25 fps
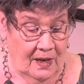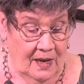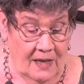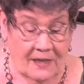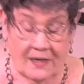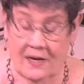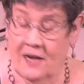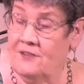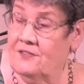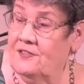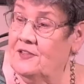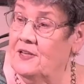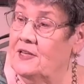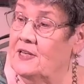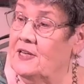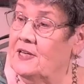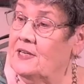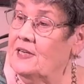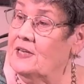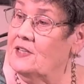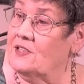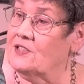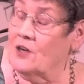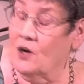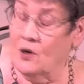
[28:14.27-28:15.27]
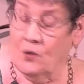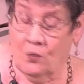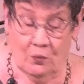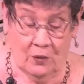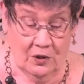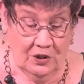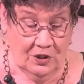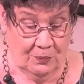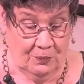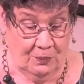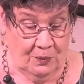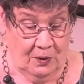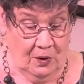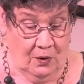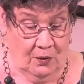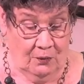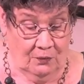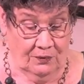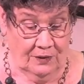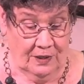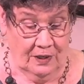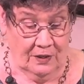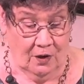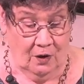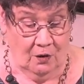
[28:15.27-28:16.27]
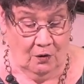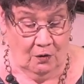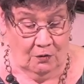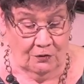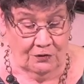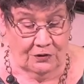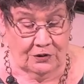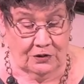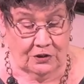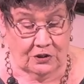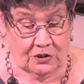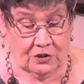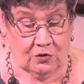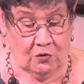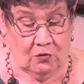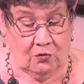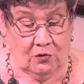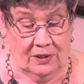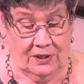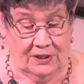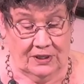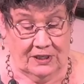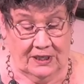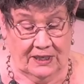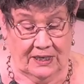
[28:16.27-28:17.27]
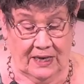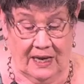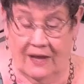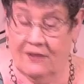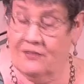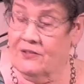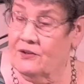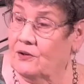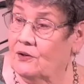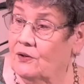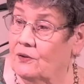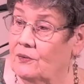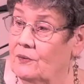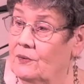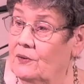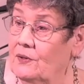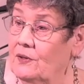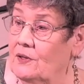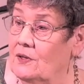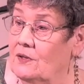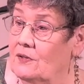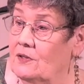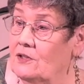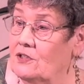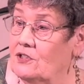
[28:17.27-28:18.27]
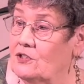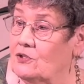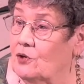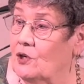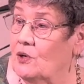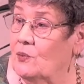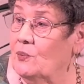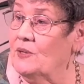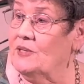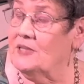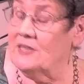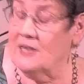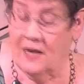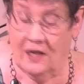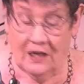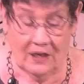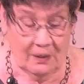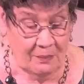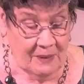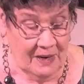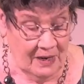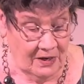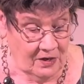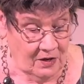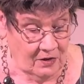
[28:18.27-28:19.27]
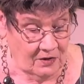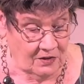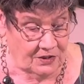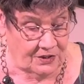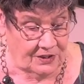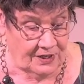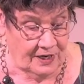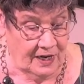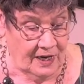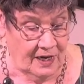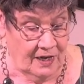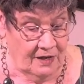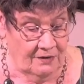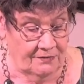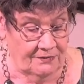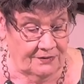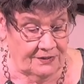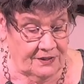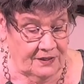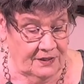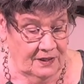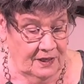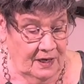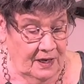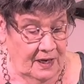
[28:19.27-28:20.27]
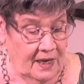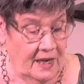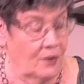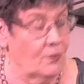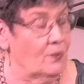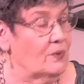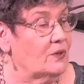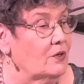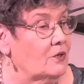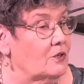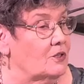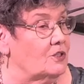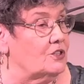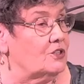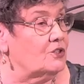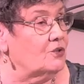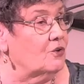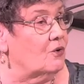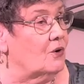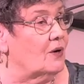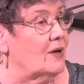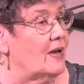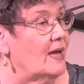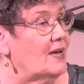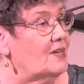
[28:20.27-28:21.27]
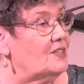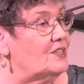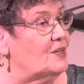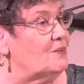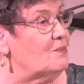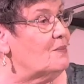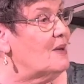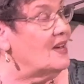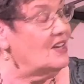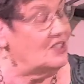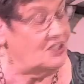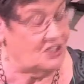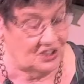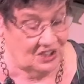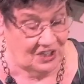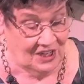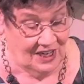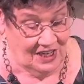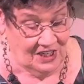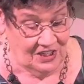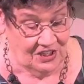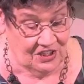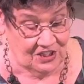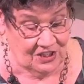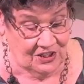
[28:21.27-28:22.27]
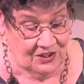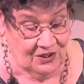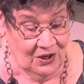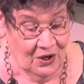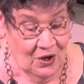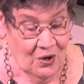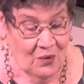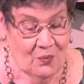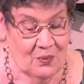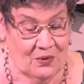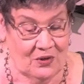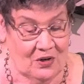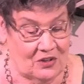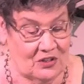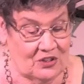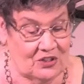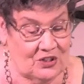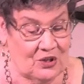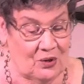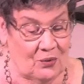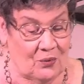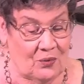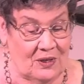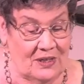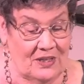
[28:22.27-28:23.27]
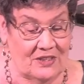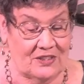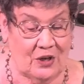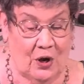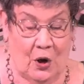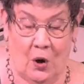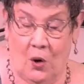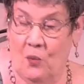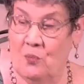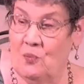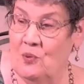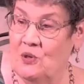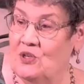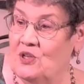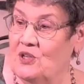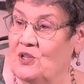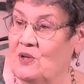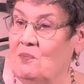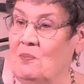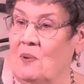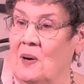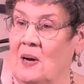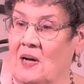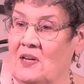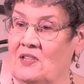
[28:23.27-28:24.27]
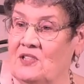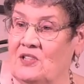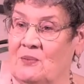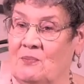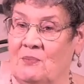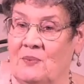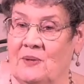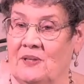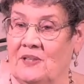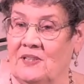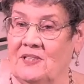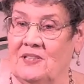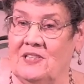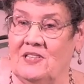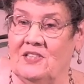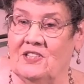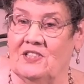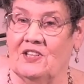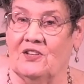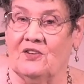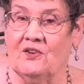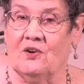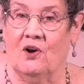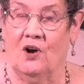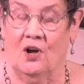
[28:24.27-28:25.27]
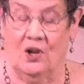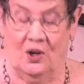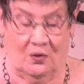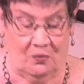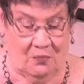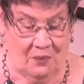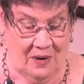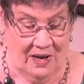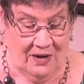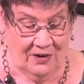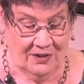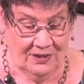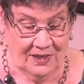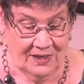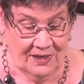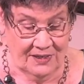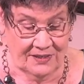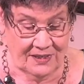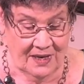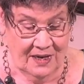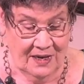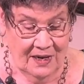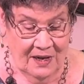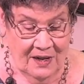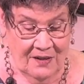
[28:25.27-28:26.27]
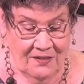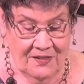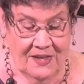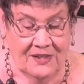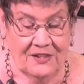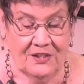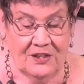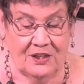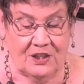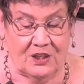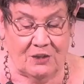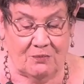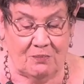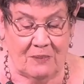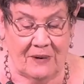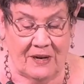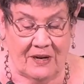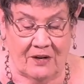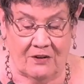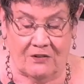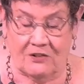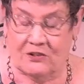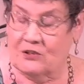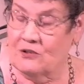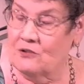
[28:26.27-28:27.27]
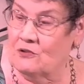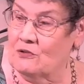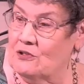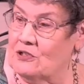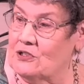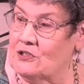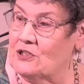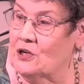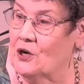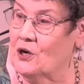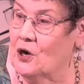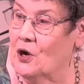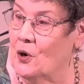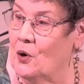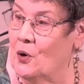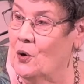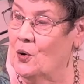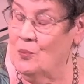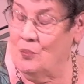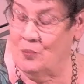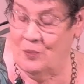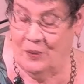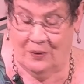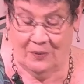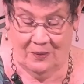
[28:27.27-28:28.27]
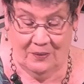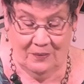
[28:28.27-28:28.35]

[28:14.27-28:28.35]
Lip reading: And I think it is our wishbone that holds the story together, the story we tell about ourselves. And when our story has imagination, when our story is open to the possibilities that are all around us, then despair turns to hope,